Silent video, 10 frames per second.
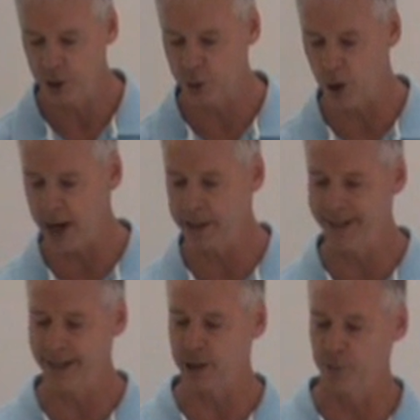tried
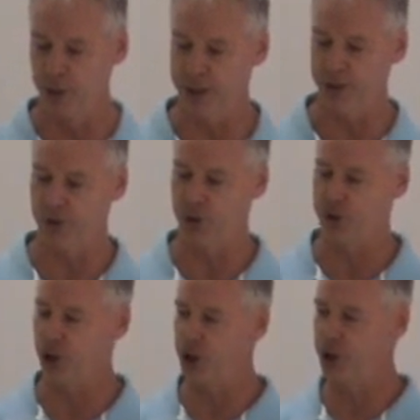to get the police to
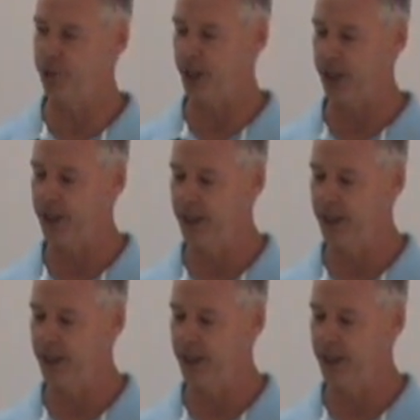charge me